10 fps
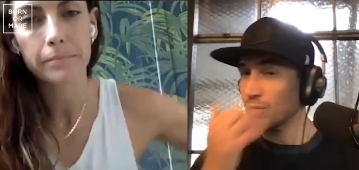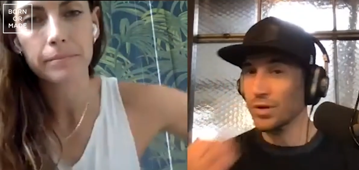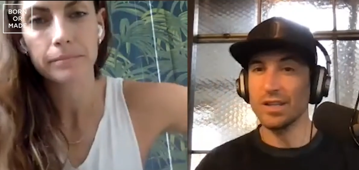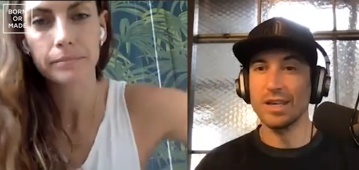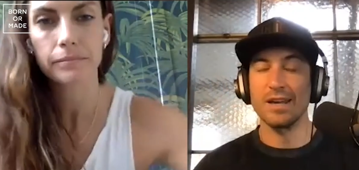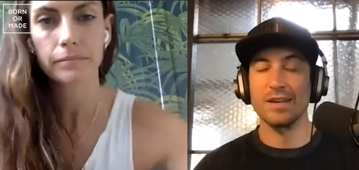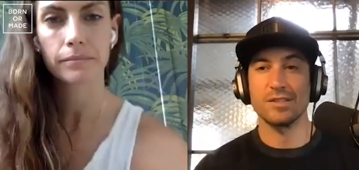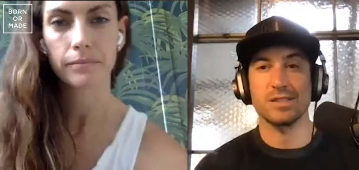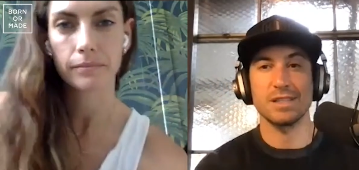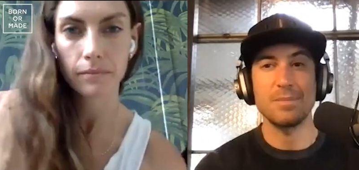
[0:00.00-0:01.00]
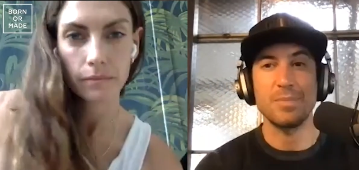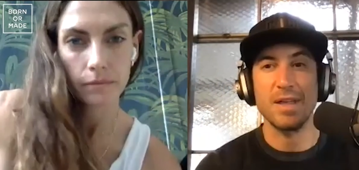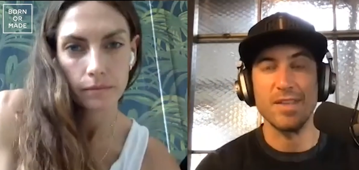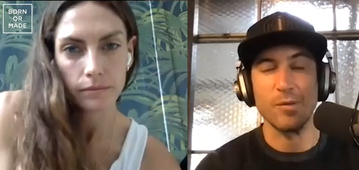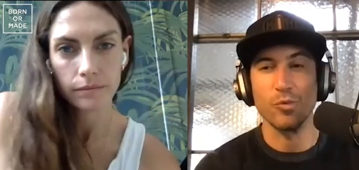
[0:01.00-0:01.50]
Speaker 1: quickly get into sleep
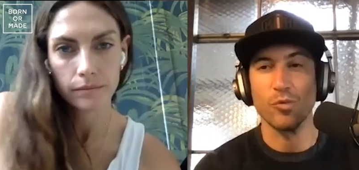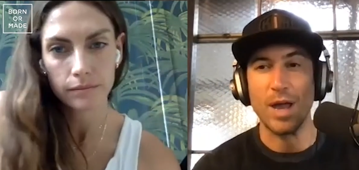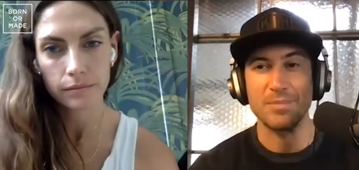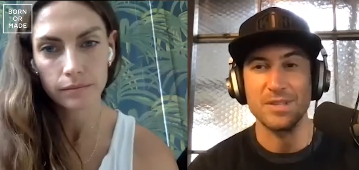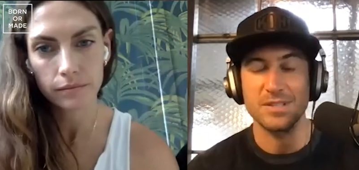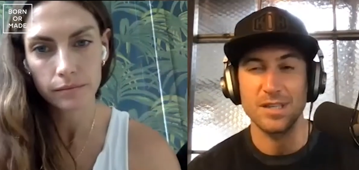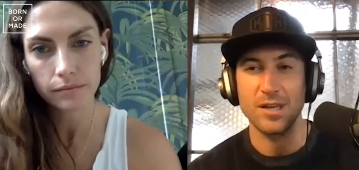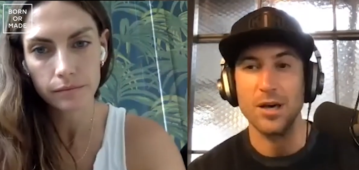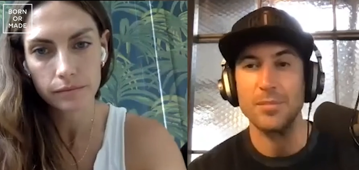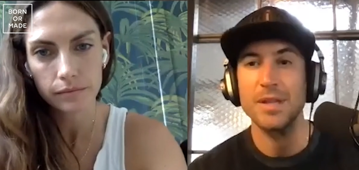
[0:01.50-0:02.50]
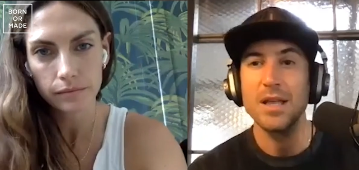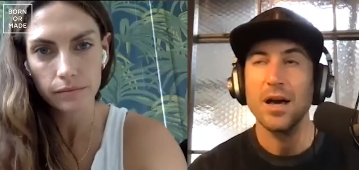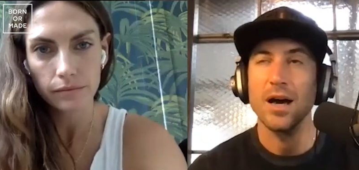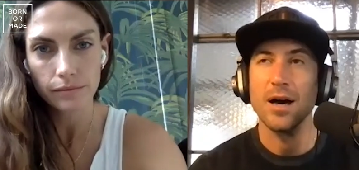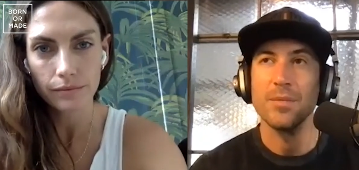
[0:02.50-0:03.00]
and then we'll wrap this thing up.
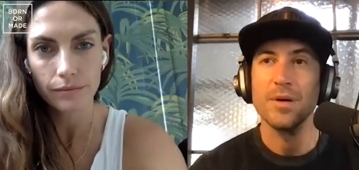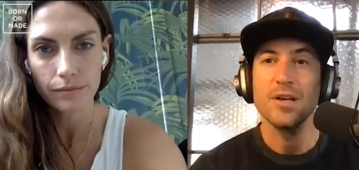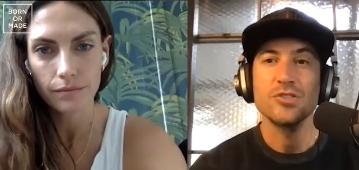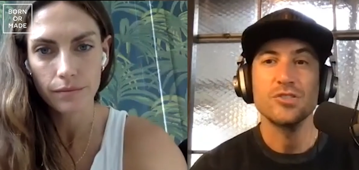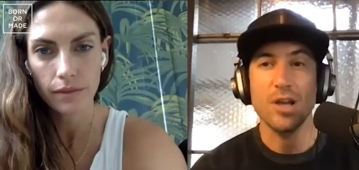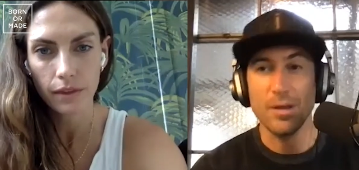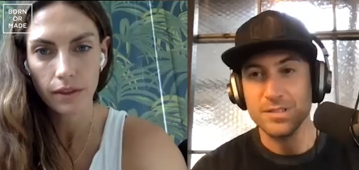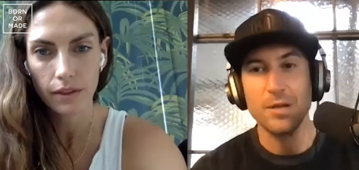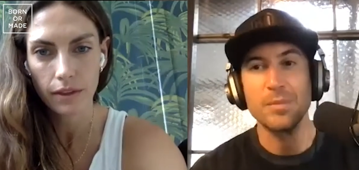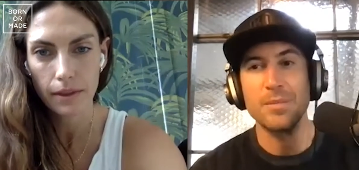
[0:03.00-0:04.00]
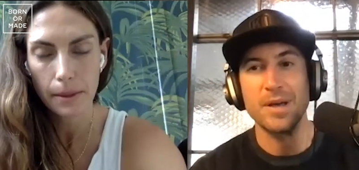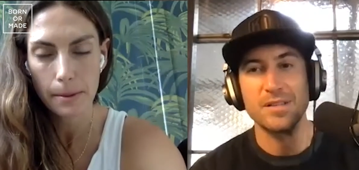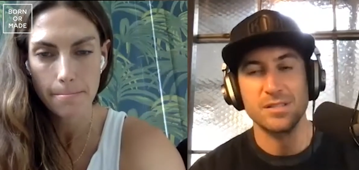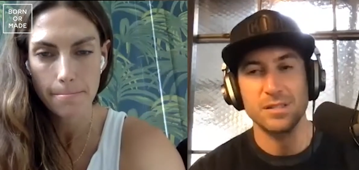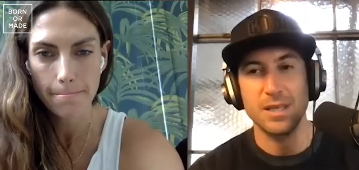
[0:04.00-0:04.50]
Um, tell, tell me
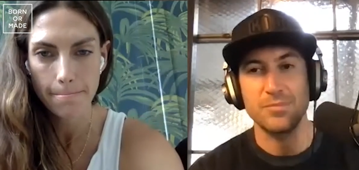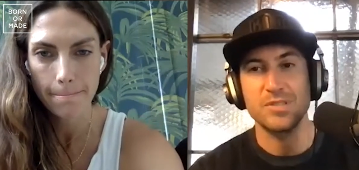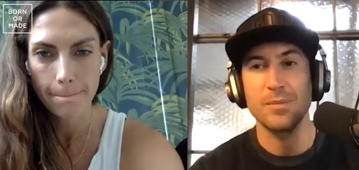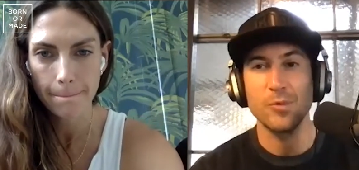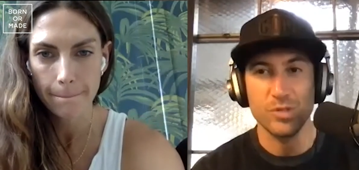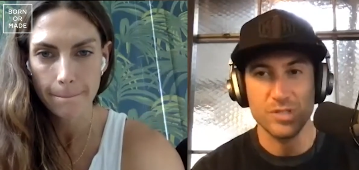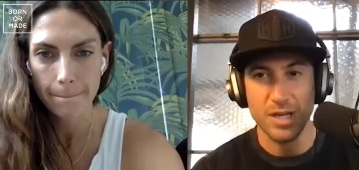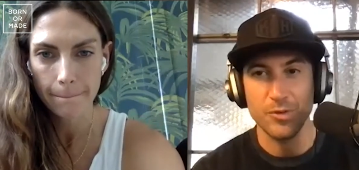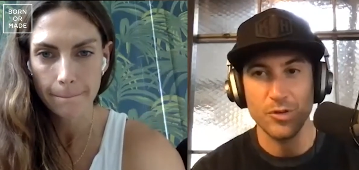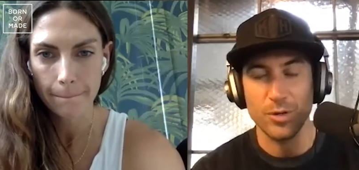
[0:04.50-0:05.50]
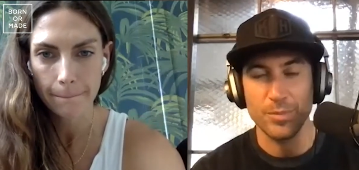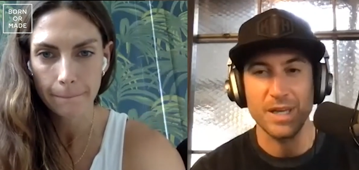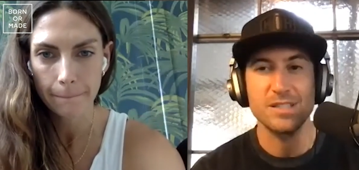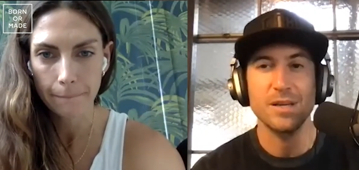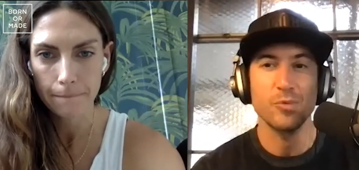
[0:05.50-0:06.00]
about sleep. Tell me what time you go to
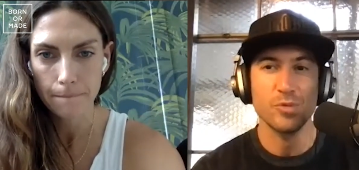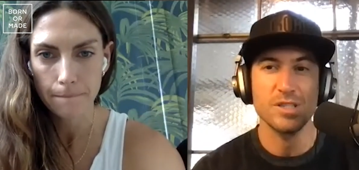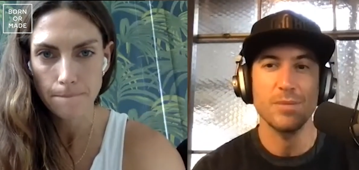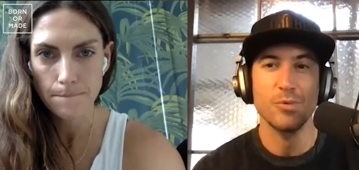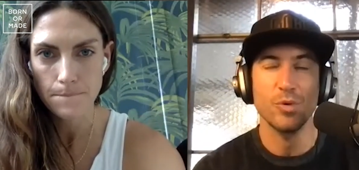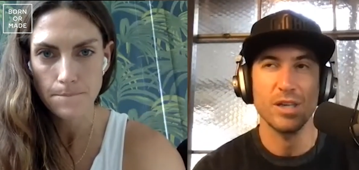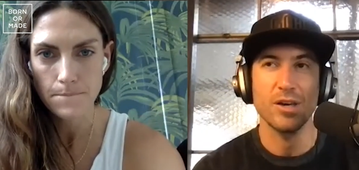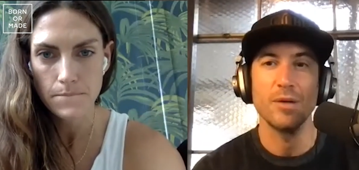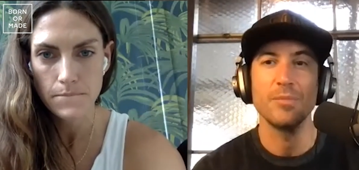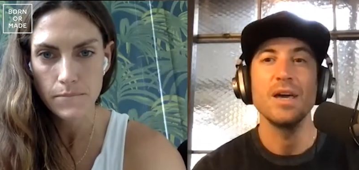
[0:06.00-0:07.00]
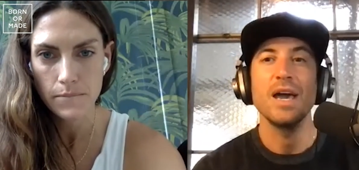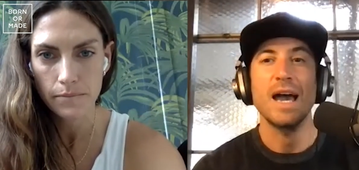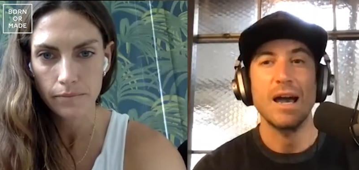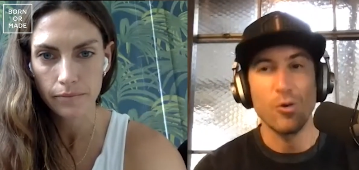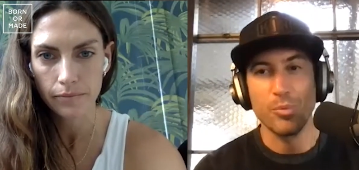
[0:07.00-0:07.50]
bed. Tell me what time you wake up.
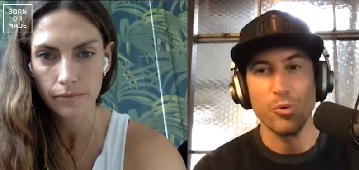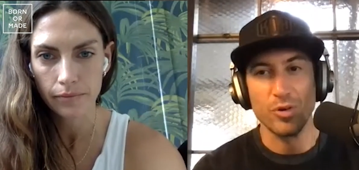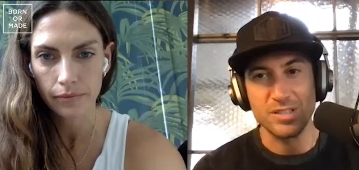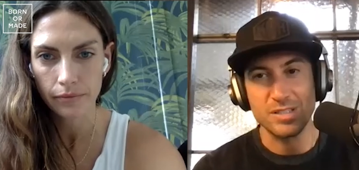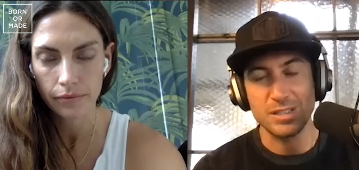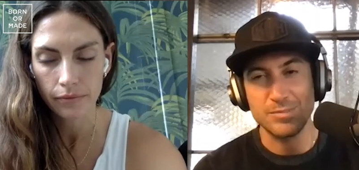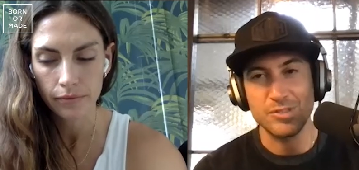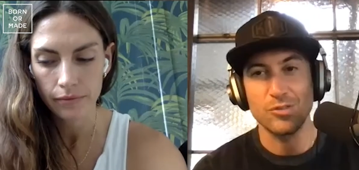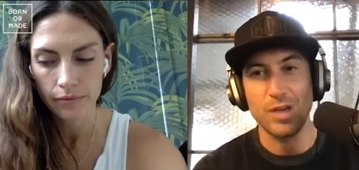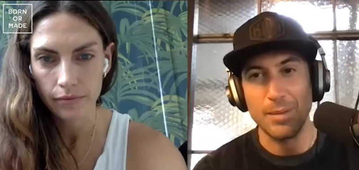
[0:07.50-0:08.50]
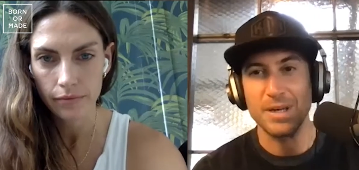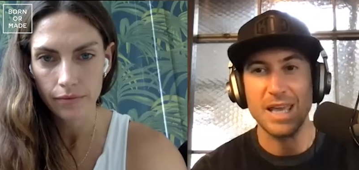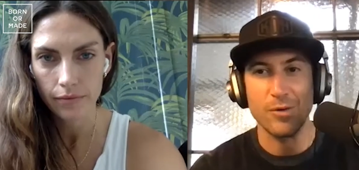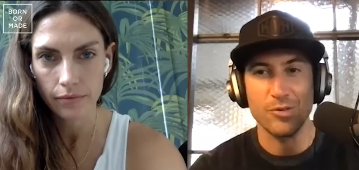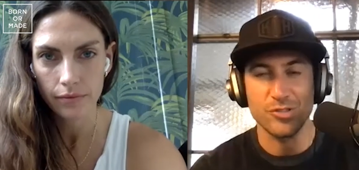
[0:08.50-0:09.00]
How important is sleep to you? How
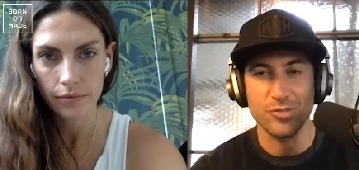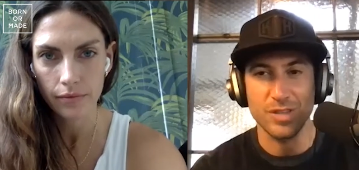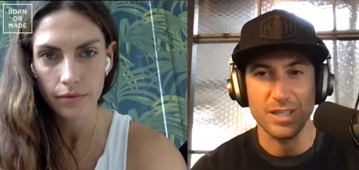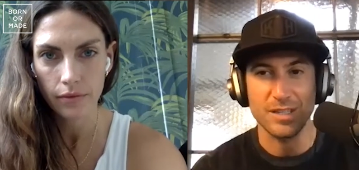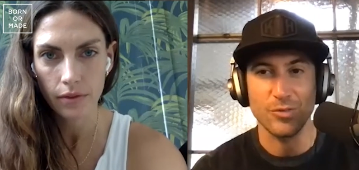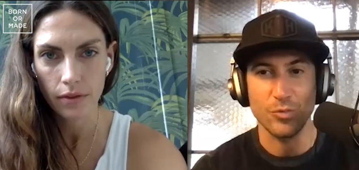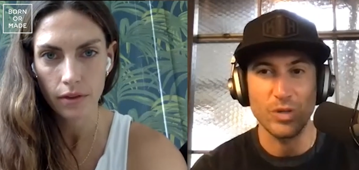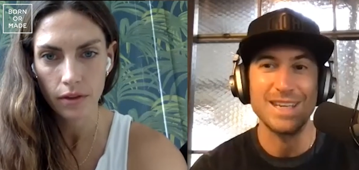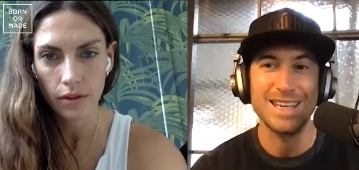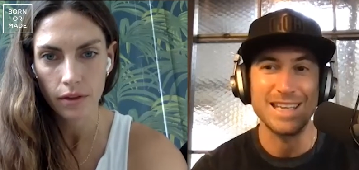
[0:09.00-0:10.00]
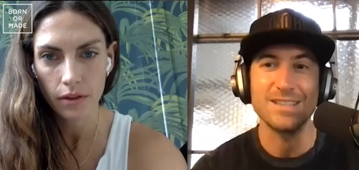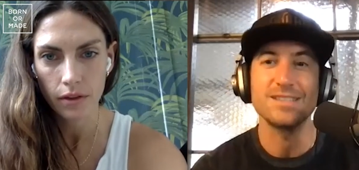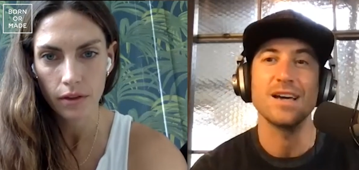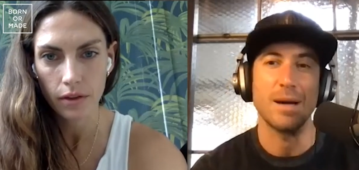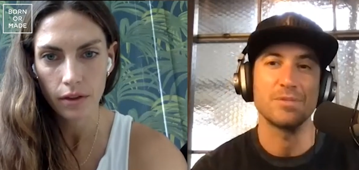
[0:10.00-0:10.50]
many hours do you think we
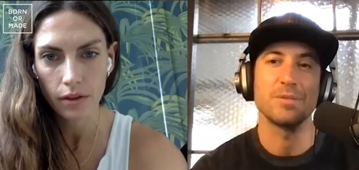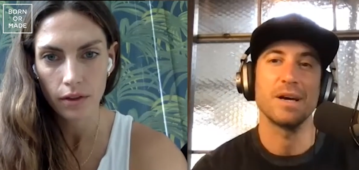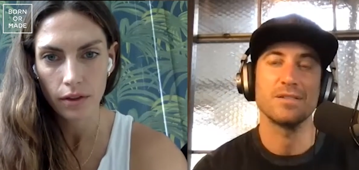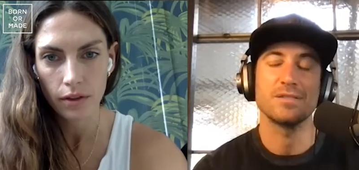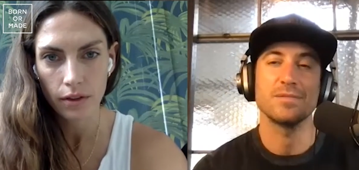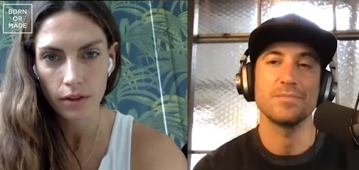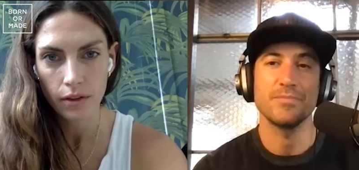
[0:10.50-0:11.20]
need to optimize?